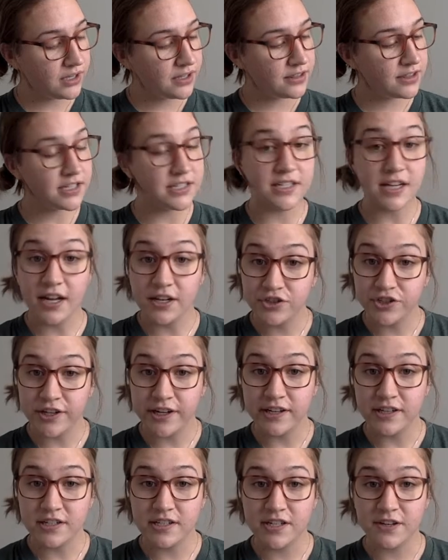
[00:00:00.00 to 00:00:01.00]
the
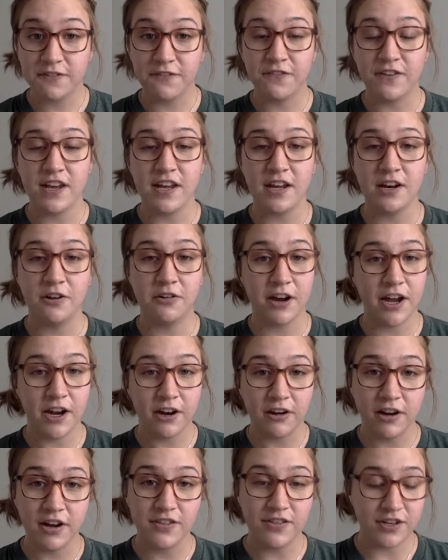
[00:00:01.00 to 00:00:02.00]
dungeon to feed
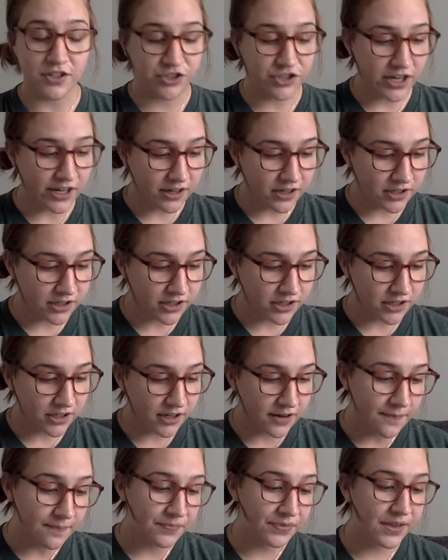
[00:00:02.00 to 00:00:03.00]
Gregory the jailer,